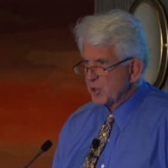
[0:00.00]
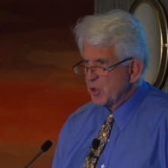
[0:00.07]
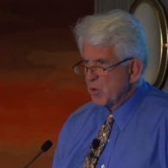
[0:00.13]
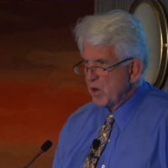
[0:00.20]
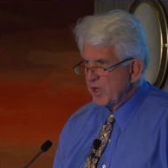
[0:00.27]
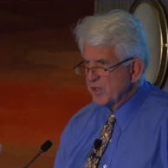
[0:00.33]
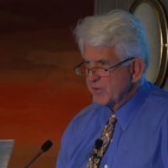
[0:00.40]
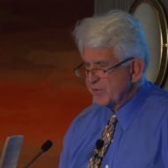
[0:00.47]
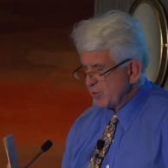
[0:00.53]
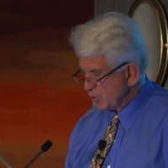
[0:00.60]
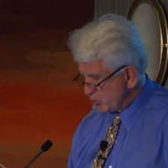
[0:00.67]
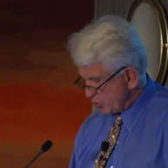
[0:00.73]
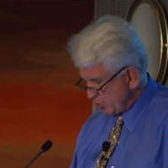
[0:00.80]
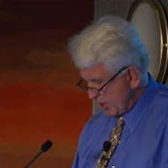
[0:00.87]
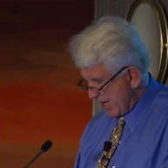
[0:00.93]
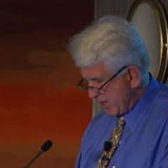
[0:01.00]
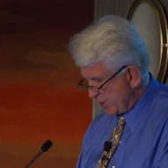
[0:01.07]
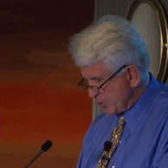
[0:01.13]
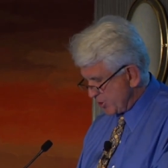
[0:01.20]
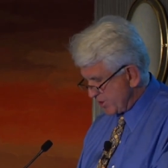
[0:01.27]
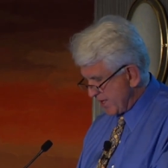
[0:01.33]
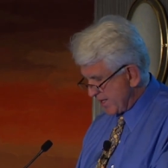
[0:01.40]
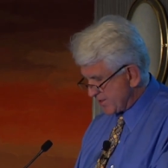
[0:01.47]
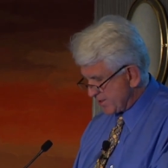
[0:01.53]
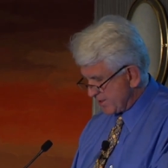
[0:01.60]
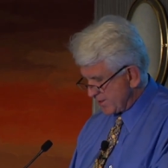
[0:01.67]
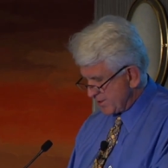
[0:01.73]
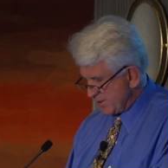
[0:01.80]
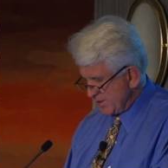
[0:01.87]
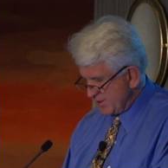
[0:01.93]
you go on to future challenges. That's
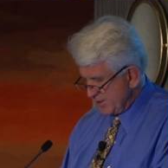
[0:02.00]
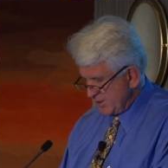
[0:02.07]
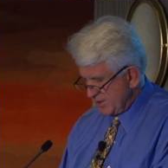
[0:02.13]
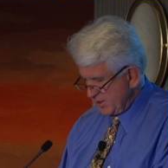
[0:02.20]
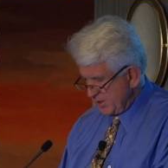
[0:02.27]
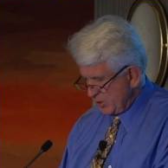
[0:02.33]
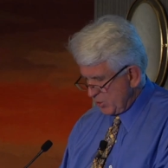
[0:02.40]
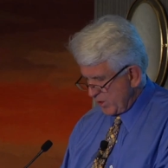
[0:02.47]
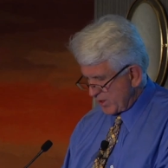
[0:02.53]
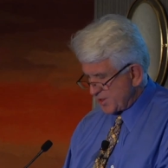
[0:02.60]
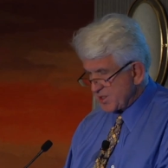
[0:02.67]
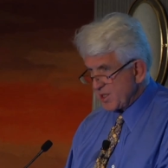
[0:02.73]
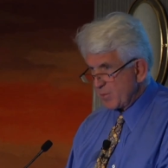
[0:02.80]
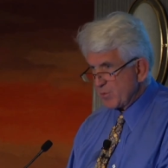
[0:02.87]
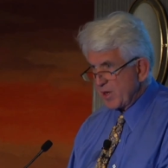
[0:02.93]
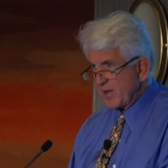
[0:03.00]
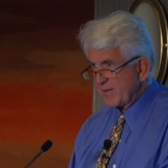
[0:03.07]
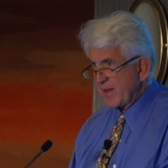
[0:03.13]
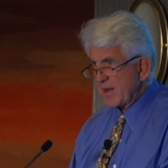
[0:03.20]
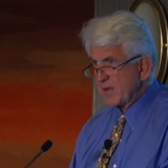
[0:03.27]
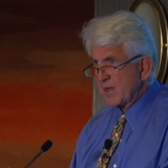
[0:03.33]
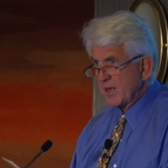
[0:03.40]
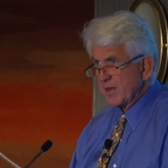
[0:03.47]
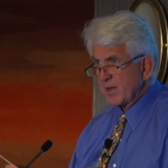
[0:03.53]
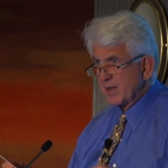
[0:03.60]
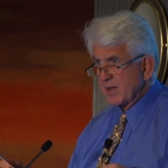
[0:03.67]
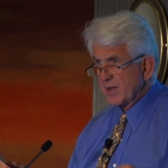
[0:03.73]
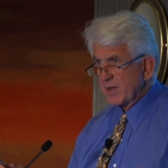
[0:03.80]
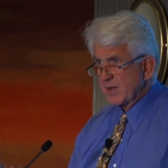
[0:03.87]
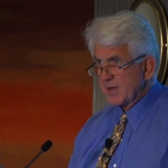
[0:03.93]
the quick summary. And then uh,
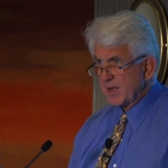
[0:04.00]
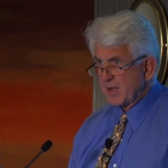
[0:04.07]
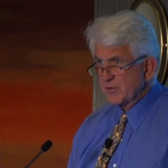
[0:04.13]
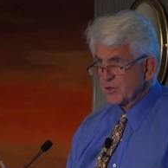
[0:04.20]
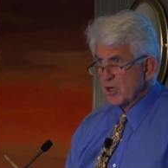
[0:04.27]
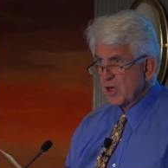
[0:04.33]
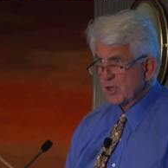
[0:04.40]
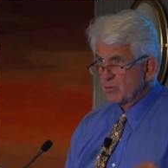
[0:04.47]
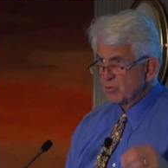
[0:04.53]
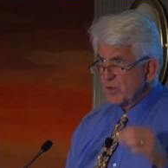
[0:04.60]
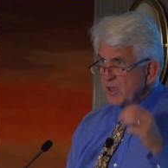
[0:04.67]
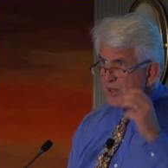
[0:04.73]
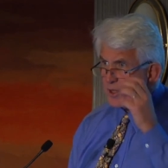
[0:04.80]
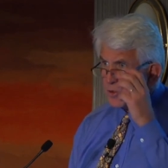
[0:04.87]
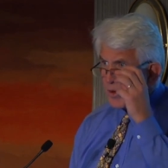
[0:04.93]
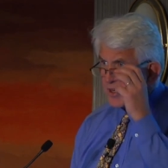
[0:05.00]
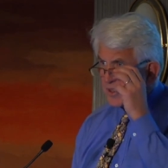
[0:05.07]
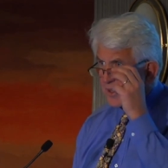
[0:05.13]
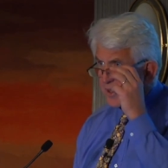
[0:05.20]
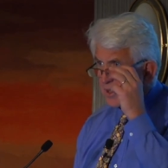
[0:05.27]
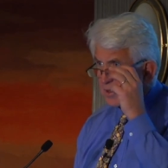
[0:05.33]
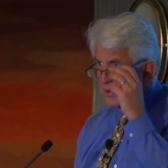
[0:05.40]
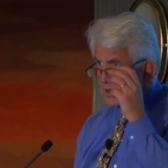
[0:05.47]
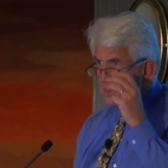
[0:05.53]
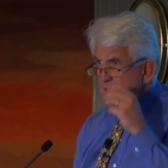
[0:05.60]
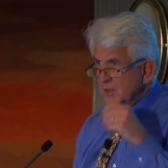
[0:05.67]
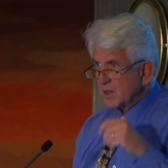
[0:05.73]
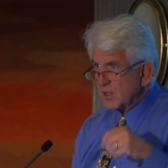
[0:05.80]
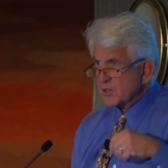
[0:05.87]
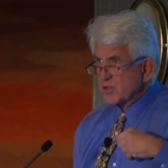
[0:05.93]
uh, I'll talk really quickly
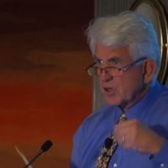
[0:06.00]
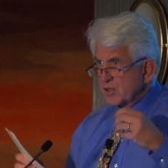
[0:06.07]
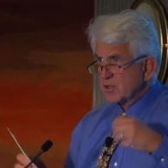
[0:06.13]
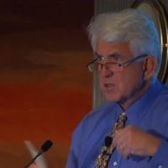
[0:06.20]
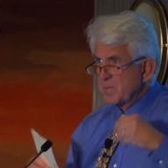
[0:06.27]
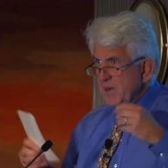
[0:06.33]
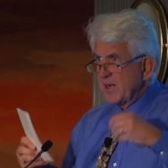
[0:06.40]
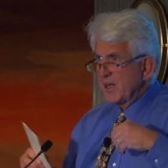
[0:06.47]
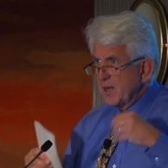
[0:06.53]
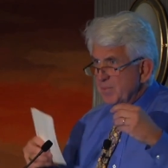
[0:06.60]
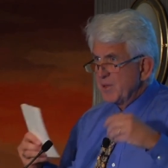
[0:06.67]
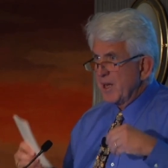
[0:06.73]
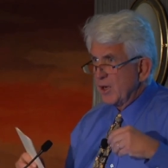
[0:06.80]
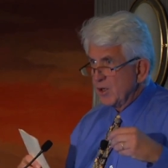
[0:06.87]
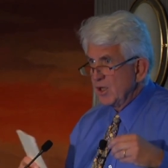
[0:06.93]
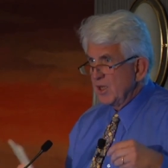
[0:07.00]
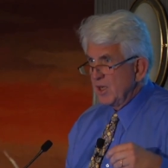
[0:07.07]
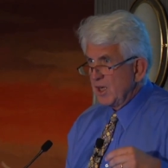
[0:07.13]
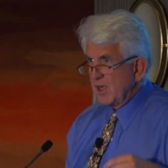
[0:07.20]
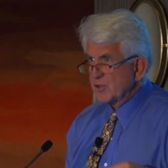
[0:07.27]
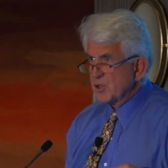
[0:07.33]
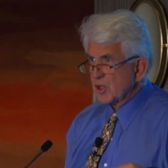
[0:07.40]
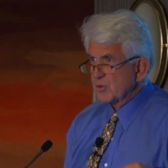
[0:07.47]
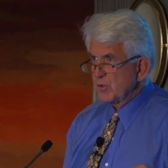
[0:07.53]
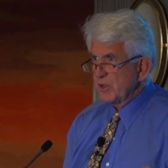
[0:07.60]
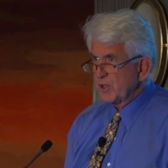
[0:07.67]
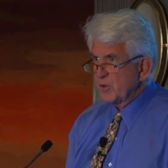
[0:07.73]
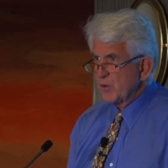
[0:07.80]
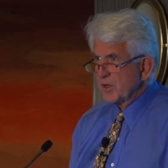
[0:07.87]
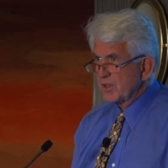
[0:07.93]
I'll start speeding up now. I'll talk
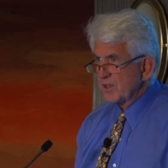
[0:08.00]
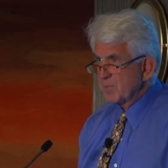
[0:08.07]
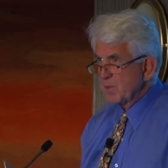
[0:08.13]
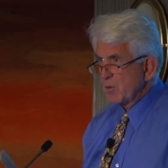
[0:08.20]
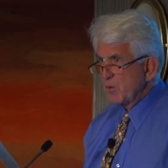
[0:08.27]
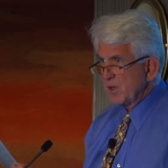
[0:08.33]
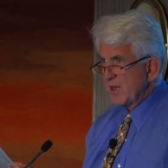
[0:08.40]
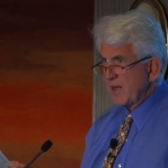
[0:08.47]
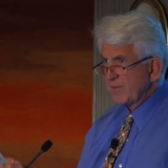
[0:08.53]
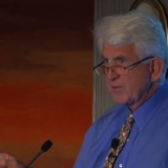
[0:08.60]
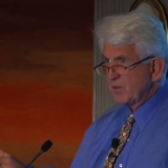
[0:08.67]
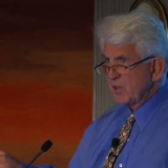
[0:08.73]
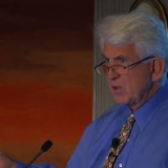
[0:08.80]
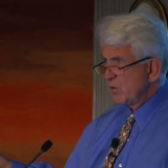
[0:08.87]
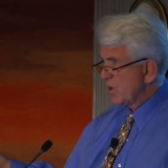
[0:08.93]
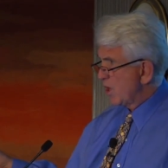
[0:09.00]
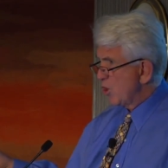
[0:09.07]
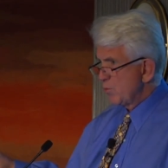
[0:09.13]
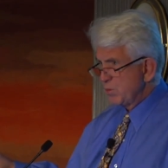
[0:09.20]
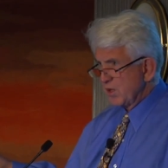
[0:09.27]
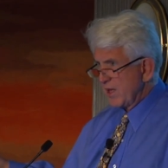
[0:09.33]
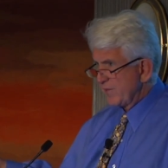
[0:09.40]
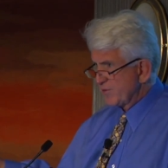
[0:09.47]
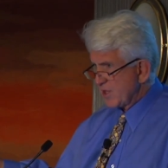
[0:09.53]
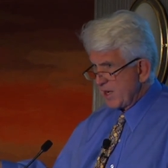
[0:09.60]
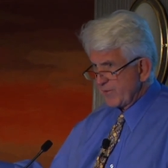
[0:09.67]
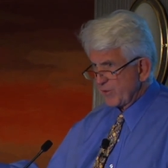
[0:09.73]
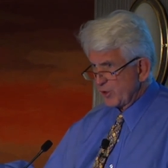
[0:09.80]
really quickly, but we'll have Q, I hope we'll have time